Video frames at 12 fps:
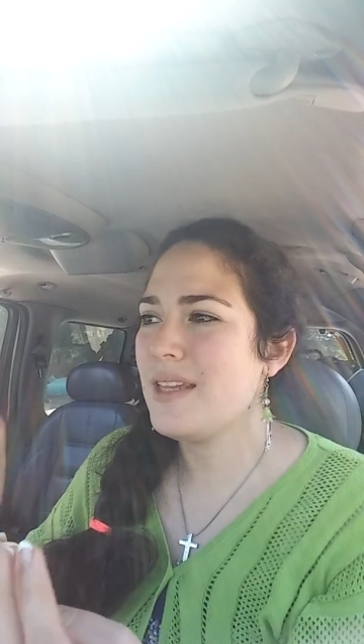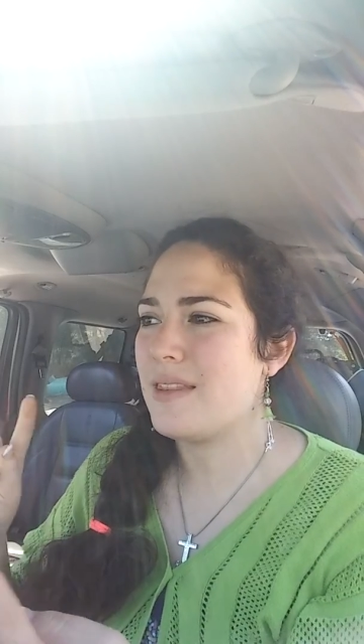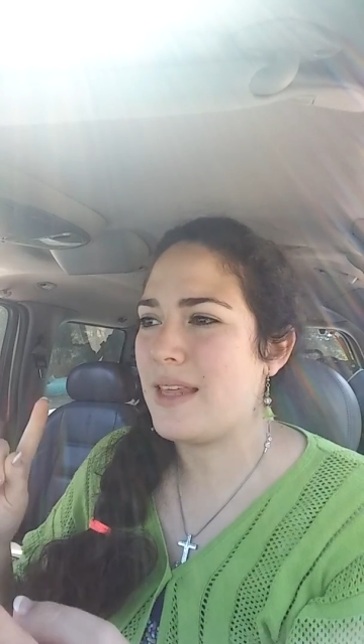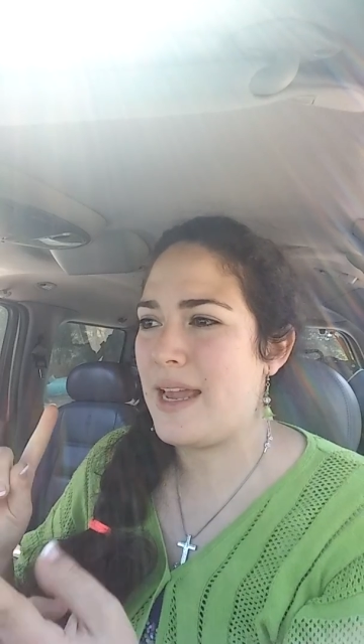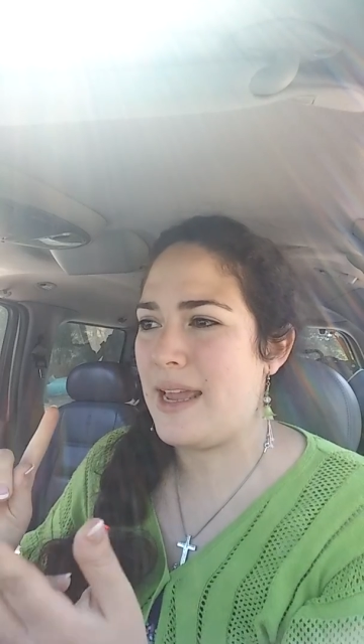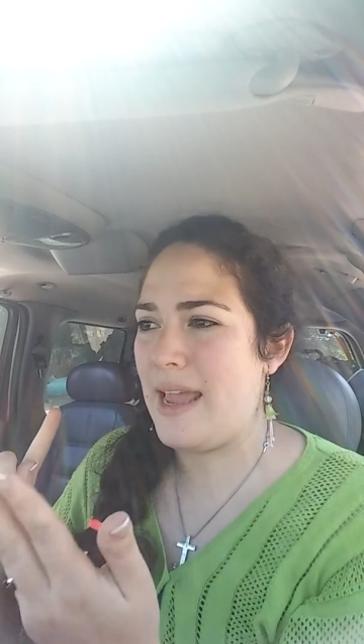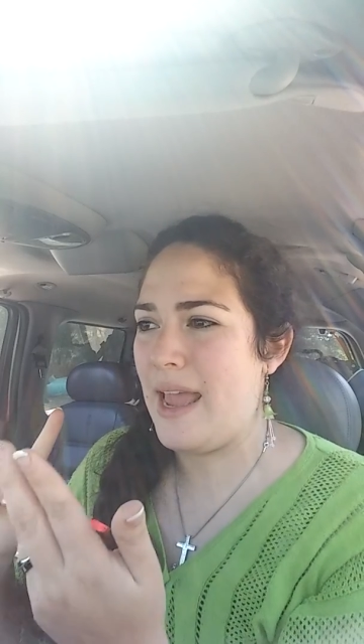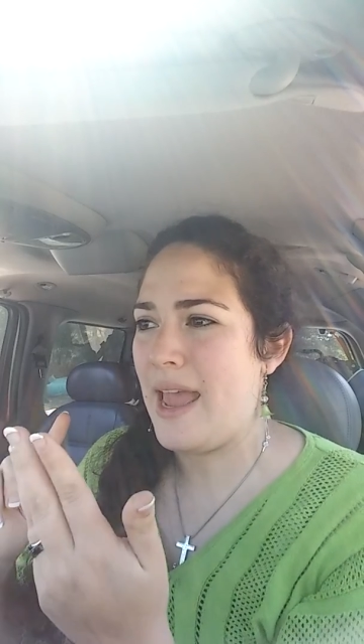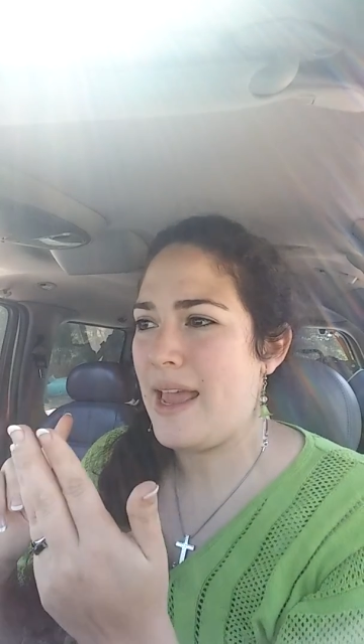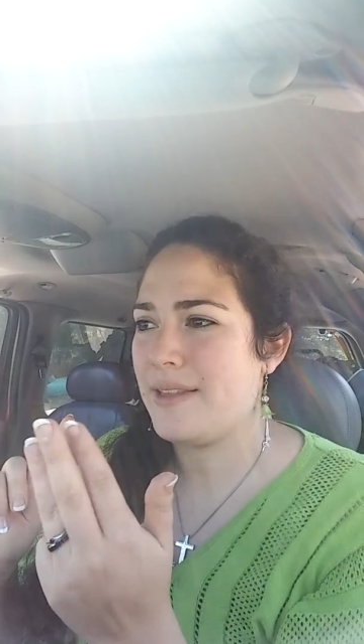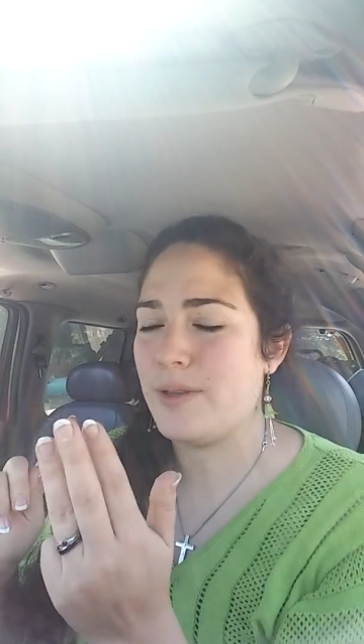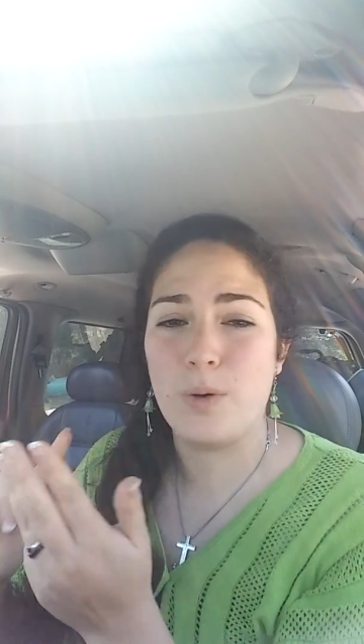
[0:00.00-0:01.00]
They
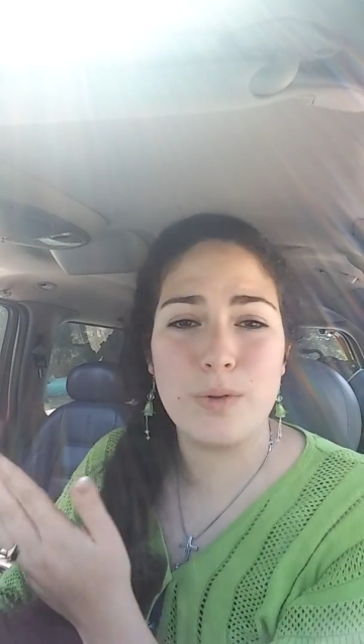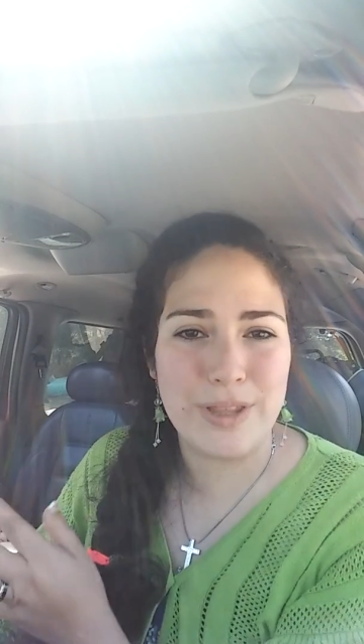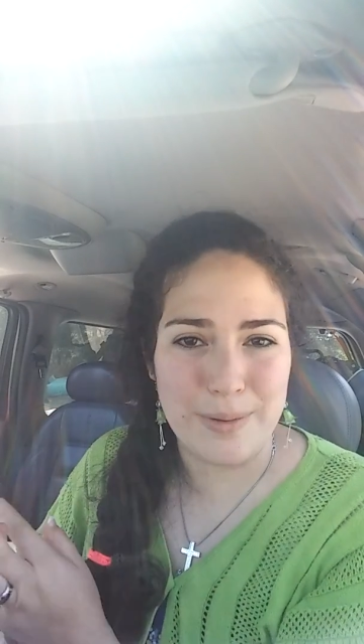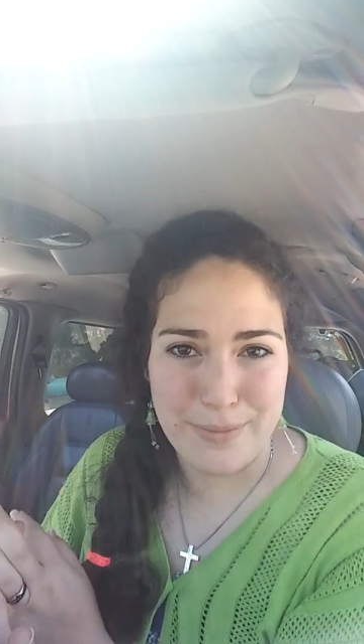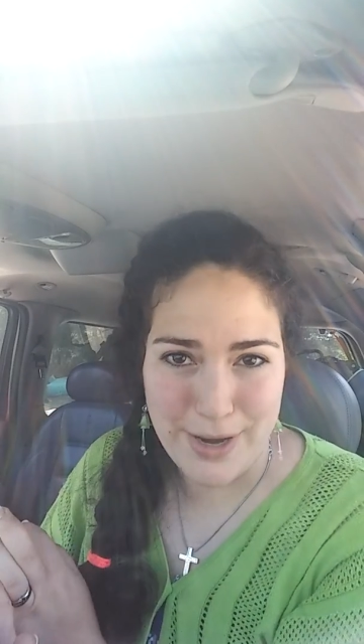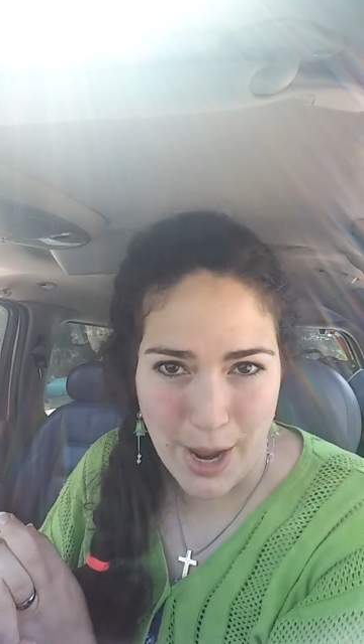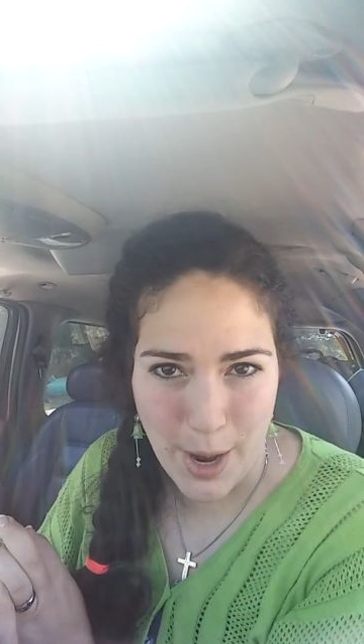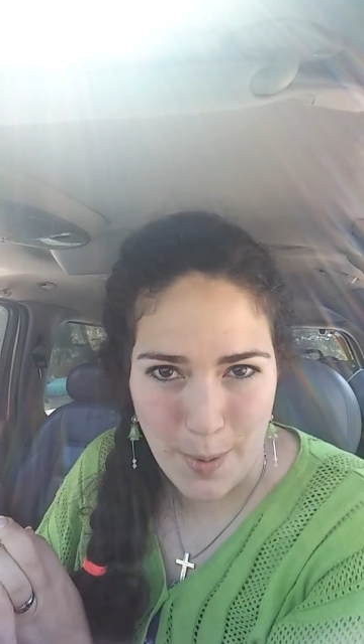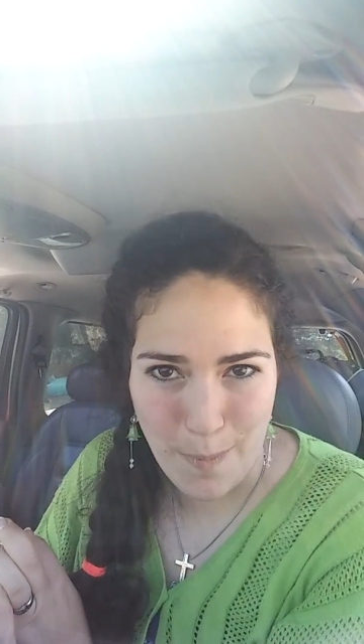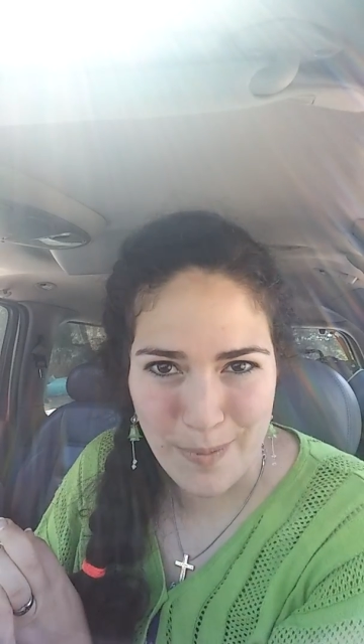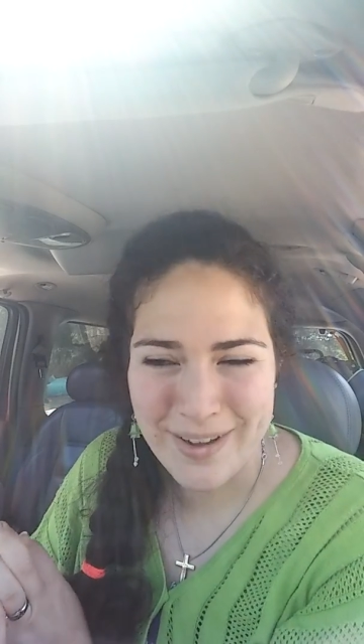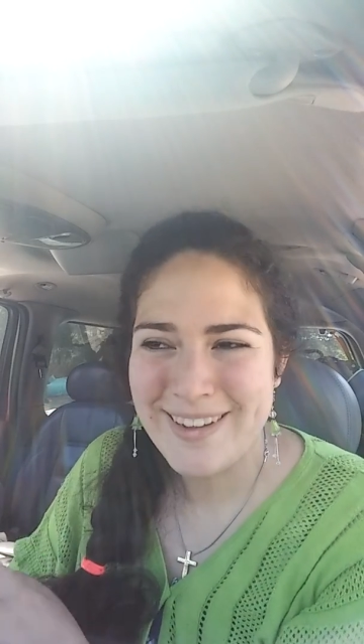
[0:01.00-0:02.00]
told them
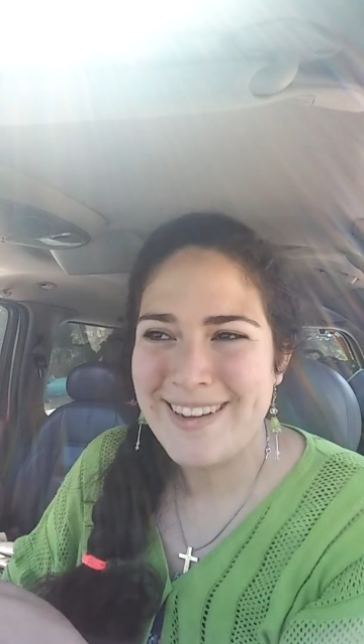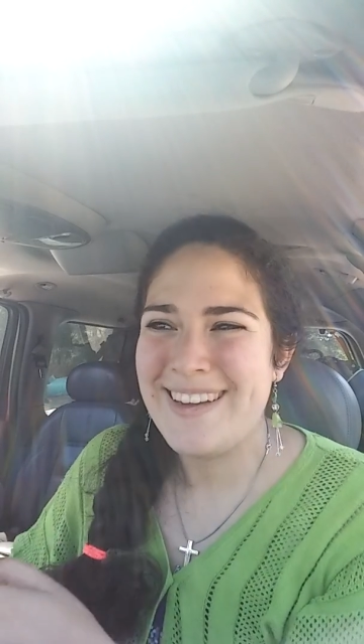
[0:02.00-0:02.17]
no.